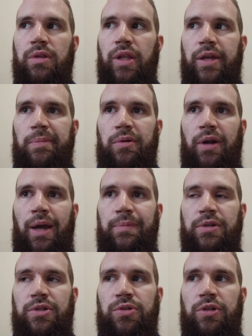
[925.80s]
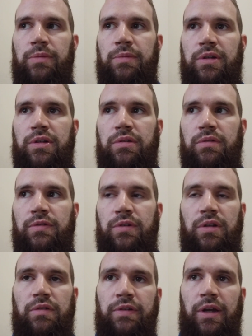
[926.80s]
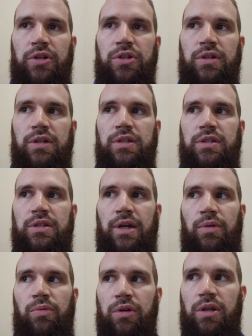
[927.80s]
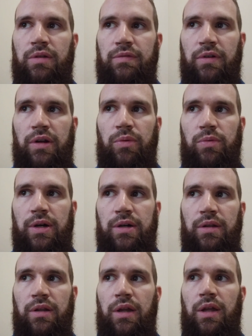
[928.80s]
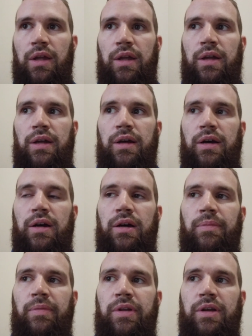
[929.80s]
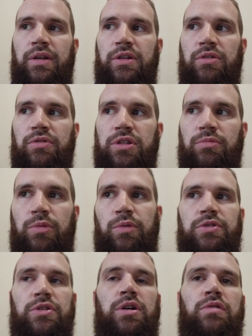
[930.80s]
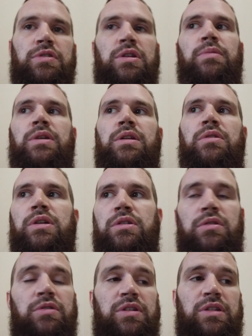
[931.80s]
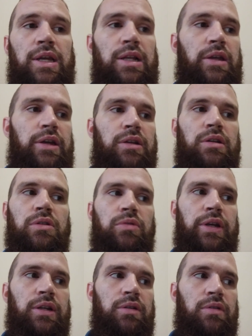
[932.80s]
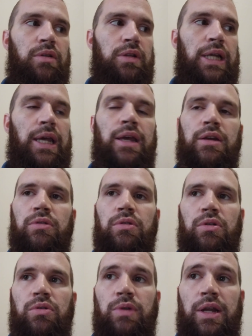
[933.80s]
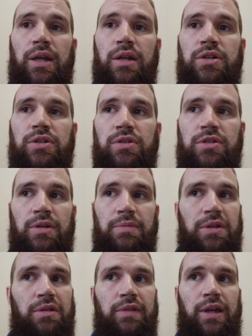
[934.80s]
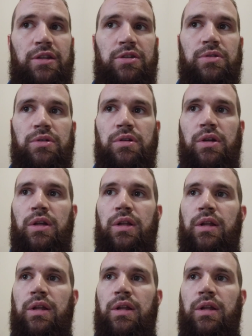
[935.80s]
Like perhaps a treatment for an infection is not working very well until someone resolves something in their internal state, like, you know, like anger or rage or something of that sort.